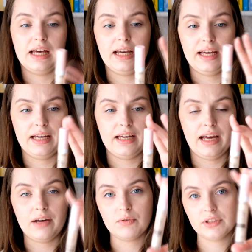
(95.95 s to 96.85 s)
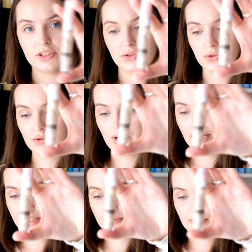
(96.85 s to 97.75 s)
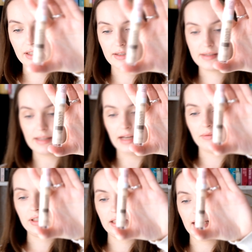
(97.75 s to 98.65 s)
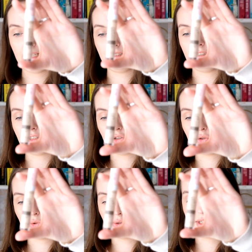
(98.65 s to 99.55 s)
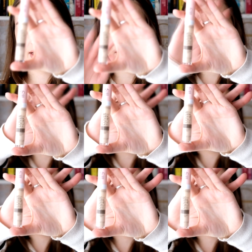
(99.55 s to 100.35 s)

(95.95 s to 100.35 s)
I wanted to try it because I really like the True Skin one